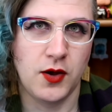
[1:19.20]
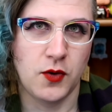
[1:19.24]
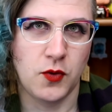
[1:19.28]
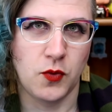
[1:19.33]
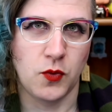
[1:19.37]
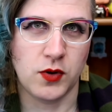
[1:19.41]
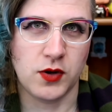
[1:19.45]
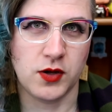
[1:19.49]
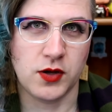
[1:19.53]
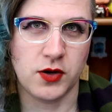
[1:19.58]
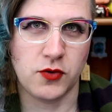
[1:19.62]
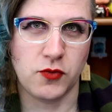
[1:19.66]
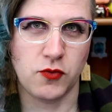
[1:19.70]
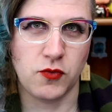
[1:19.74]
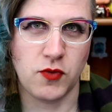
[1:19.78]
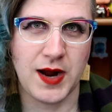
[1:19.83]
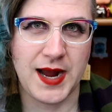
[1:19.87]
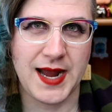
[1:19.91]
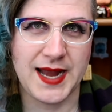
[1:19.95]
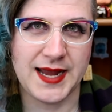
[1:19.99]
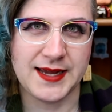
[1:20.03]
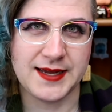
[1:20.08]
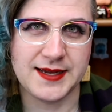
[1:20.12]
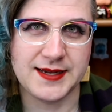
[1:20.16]
We're going to
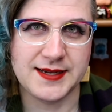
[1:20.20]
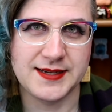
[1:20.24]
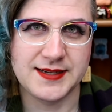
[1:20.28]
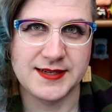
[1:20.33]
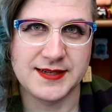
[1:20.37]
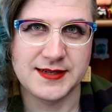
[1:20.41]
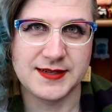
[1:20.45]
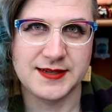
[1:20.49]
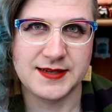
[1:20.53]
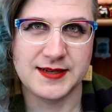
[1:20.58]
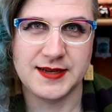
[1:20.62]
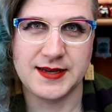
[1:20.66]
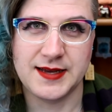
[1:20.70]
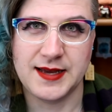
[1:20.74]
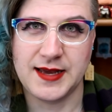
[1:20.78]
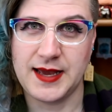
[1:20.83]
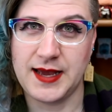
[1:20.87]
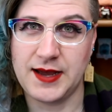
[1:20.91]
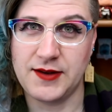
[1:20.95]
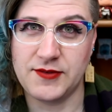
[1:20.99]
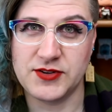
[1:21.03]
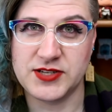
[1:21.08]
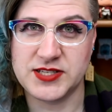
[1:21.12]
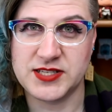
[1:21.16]
rank
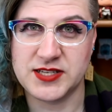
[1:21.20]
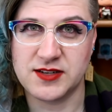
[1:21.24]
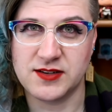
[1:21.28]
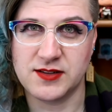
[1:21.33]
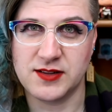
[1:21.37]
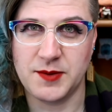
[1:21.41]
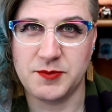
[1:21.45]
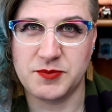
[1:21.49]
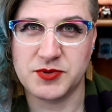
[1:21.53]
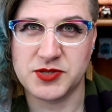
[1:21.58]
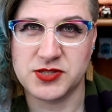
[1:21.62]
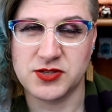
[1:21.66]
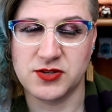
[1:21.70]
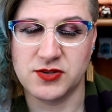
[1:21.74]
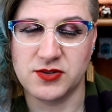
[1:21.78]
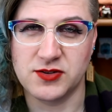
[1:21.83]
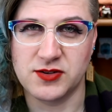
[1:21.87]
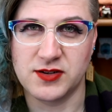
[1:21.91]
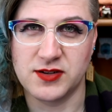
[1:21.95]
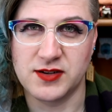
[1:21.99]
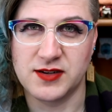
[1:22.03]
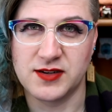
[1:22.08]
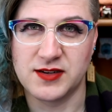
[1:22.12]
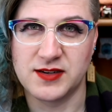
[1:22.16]
every single episode
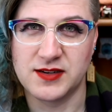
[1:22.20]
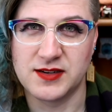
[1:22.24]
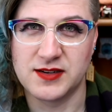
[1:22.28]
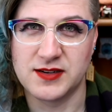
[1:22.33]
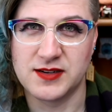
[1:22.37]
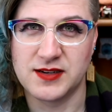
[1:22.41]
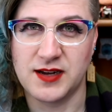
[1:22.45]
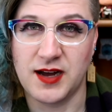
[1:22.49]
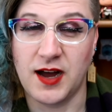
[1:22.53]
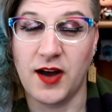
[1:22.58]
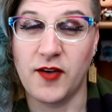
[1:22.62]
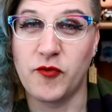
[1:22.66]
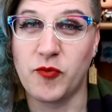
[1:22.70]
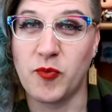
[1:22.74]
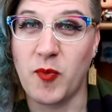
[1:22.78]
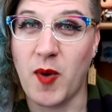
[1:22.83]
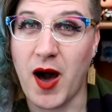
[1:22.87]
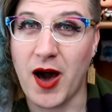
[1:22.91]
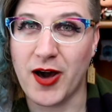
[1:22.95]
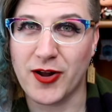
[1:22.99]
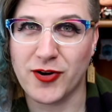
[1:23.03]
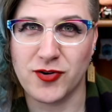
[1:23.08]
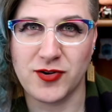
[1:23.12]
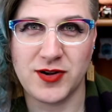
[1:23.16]
of
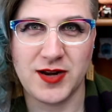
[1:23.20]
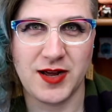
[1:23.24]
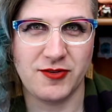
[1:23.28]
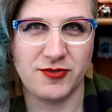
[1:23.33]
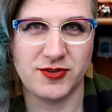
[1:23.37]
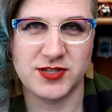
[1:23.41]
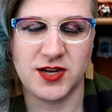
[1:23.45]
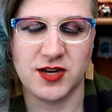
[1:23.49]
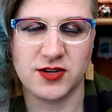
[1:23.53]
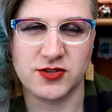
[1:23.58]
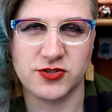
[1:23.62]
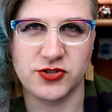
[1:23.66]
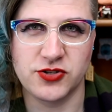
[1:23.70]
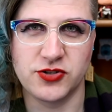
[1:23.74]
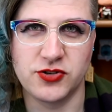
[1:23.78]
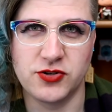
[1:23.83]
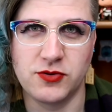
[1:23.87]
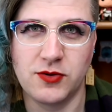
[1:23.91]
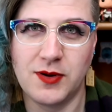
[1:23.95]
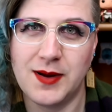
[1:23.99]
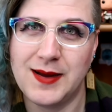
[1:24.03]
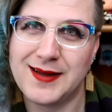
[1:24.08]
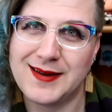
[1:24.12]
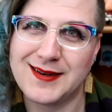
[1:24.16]
modern era Doctor
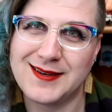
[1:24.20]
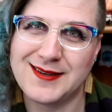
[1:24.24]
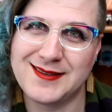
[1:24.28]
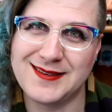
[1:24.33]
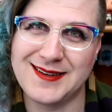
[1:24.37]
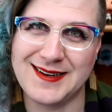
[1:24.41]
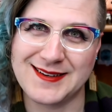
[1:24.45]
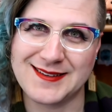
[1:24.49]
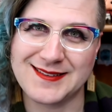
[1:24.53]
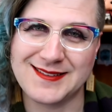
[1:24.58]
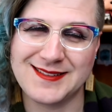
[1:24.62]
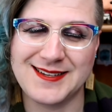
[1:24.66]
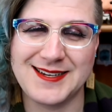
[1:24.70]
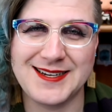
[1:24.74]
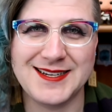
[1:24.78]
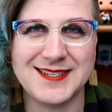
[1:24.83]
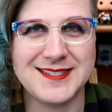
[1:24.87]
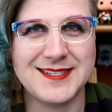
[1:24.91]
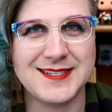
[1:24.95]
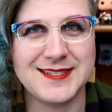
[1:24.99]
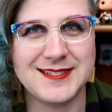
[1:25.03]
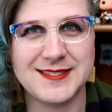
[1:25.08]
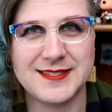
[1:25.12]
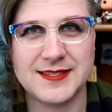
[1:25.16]
Who. Not
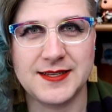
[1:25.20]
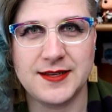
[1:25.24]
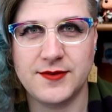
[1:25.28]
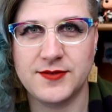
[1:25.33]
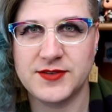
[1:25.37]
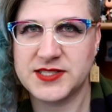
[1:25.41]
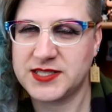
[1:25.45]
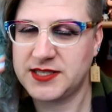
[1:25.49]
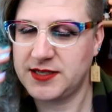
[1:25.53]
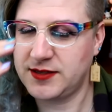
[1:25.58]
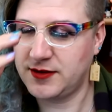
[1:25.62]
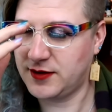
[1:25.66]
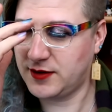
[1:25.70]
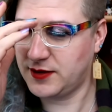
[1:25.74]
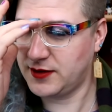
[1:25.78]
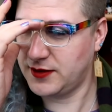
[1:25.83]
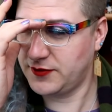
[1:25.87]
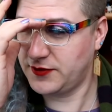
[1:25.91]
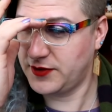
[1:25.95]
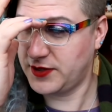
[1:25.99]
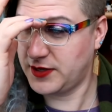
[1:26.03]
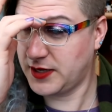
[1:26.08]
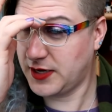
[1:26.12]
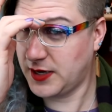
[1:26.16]
classic, still haven't seen all of
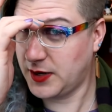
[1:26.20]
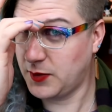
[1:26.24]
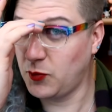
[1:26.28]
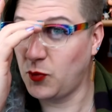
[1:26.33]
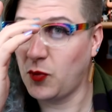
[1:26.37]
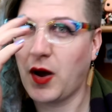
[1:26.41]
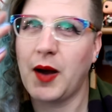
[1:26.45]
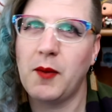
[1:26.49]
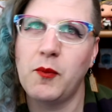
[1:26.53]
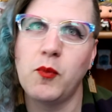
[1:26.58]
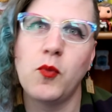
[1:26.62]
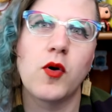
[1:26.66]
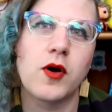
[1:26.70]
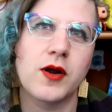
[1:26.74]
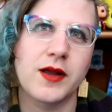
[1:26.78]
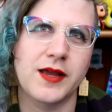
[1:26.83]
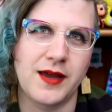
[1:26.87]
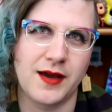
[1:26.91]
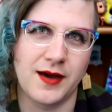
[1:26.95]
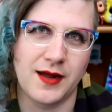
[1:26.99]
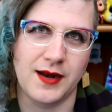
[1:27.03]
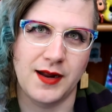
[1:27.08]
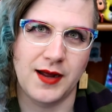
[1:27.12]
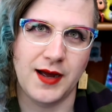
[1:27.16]
it. I'm working
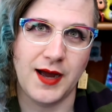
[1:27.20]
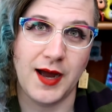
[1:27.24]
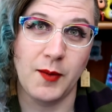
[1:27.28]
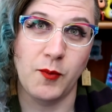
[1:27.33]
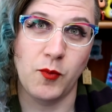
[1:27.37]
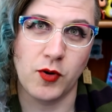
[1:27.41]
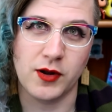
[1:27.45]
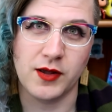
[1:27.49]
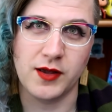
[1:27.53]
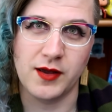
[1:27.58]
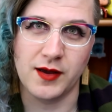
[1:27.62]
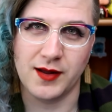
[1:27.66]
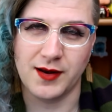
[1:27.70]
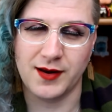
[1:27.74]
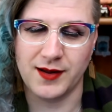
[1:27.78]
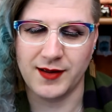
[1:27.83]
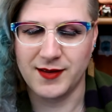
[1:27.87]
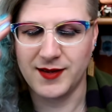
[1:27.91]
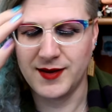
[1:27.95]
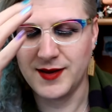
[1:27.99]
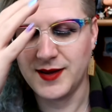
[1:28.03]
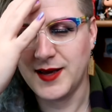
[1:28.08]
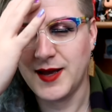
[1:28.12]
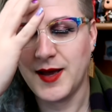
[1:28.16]
on
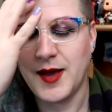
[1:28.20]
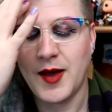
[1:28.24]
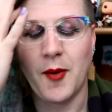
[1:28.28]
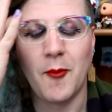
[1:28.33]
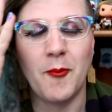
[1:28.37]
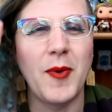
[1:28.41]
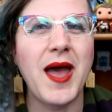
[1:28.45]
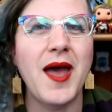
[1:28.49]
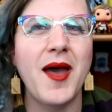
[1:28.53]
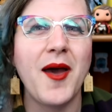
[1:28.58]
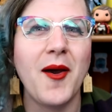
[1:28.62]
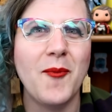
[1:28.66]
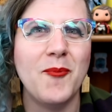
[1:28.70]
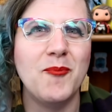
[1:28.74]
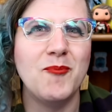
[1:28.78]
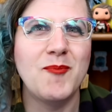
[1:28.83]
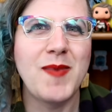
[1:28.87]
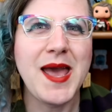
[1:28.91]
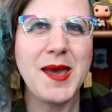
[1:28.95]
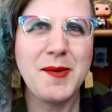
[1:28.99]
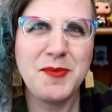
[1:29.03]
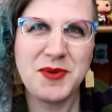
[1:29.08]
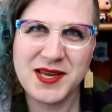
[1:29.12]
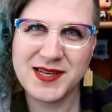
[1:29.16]
it.
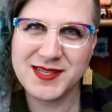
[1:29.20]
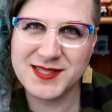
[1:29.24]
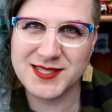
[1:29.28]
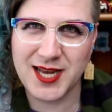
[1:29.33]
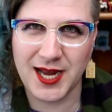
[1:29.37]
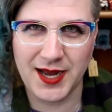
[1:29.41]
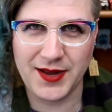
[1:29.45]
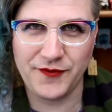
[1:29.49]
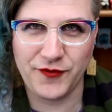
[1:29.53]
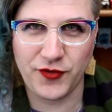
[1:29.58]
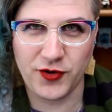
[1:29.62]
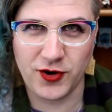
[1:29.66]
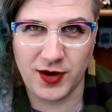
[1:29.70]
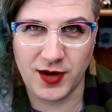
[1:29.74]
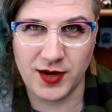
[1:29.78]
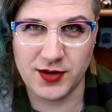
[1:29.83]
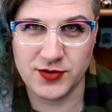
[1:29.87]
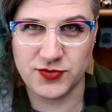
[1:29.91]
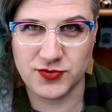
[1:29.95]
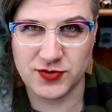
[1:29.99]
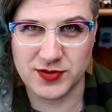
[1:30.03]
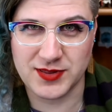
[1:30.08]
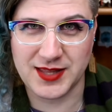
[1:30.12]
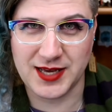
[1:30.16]
Maybe in time for
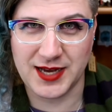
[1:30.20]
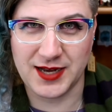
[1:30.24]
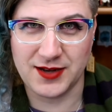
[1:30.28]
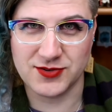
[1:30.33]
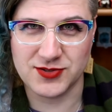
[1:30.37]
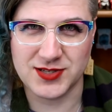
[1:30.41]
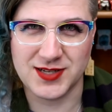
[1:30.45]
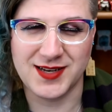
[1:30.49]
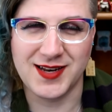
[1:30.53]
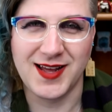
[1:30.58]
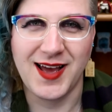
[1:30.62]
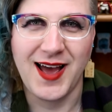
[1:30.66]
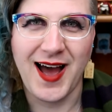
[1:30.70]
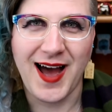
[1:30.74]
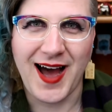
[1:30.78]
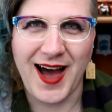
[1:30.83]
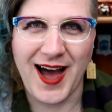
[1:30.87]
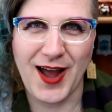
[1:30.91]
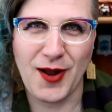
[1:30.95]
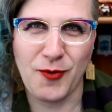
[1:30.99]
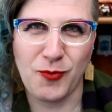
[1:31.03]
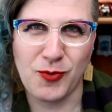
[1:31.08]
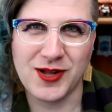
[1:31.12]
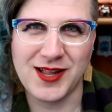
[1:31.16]
100,000,
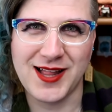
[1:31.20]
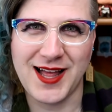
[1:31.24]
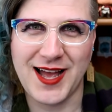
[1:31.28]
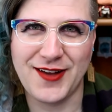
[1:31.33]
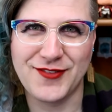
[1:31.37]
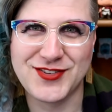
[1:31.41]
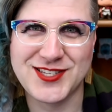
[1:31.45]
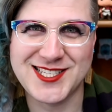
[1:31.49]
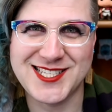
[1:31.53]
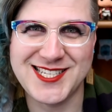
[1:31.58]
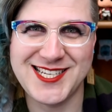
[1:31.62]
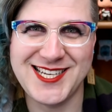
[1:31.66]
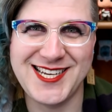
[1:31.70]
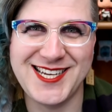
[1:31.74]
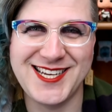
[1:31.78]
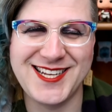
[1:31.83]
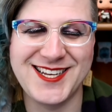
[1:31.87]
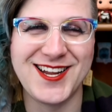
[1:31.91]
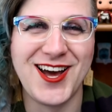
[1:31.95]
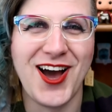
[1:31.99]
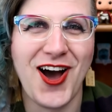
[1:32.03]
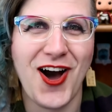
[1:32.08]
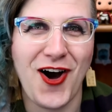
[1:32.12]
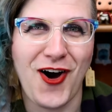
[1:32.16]
I will have seen
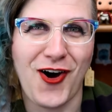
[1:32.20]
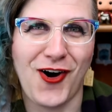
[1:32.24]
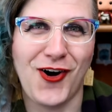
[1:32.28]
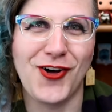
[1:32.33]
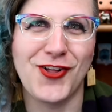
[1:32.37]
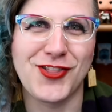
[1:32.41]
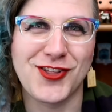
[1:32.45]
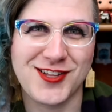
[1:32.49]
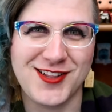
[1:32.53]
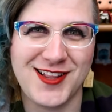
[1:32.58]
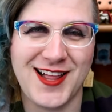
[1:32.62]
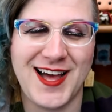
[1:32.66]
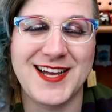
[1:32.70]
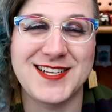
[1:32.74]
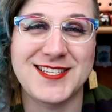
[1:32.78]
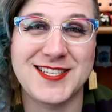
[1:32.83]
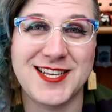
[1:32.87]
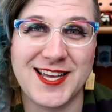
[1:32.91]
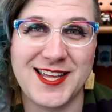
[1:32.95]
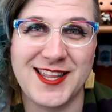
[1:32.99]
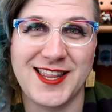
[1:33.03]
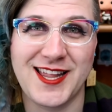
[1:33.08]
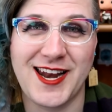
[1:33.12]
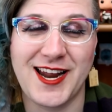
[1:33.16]
all the classic
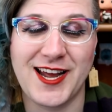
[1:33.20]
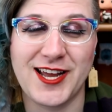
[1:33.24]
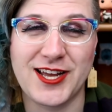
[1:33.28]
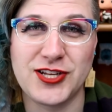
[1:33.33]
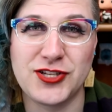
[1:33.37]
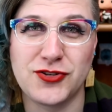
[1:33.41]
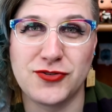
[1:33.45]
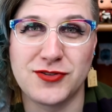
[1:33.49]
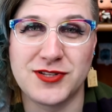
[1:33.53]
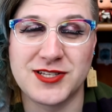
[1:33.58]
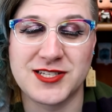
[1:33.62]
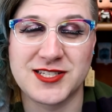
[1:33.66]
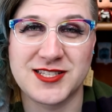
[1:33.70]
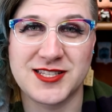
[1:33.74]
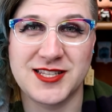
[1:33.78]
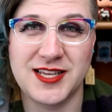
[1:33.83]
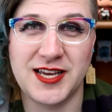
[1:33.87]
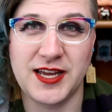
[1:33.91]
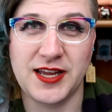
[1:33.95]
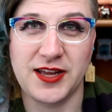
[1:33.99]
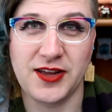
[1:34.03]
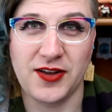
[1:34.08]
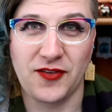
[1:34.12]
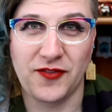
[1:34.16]
and then I can do this
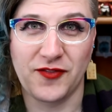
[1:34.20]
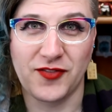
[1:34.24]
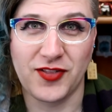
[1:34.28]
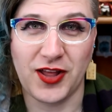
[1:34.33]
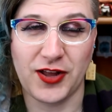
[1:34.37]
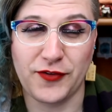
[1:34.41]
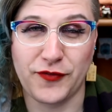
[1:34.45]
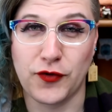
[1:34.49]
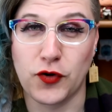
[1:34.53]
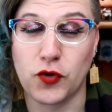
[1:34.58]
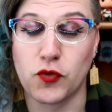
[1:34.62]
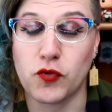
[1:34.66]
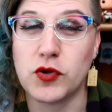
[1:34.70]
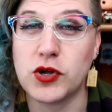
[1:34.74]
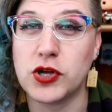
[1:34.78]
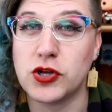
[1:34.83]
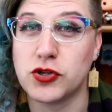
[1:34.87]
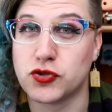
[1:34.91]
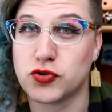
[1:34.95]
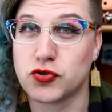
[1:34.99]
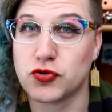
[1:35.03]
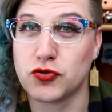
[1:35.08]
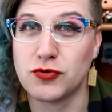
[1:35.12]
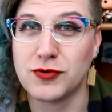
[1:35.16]
thing like for real,
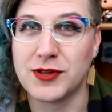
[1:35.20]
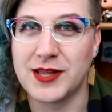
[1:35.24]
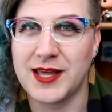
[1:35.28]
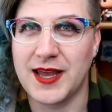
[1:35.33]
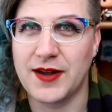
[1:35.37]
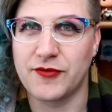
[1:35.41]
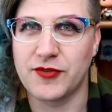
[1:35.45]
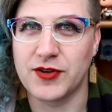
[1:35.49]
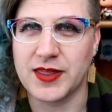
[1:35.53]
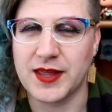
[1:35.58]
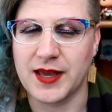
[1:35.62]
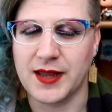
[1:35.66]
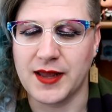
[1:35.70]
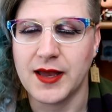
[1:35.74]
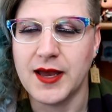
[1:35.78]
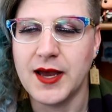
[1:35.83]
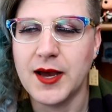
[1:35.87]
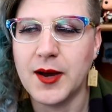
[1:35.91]
truly everything.